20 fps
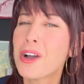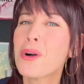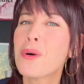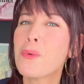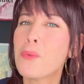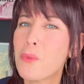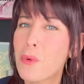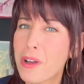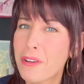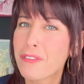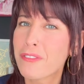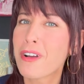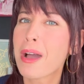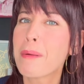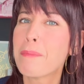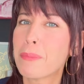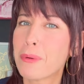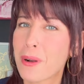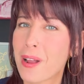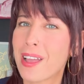what
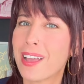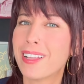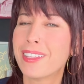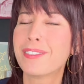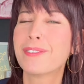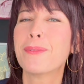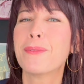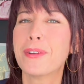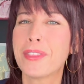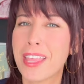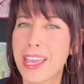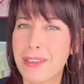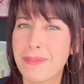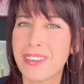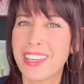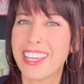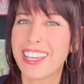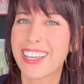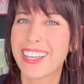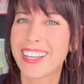5 brands would they
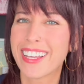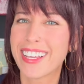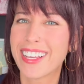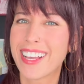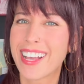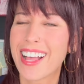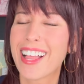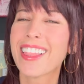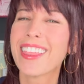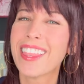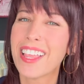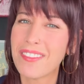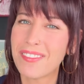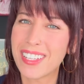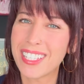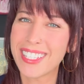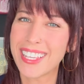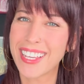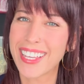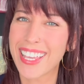be? Let
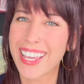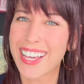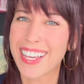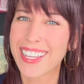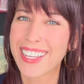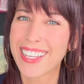me tell you.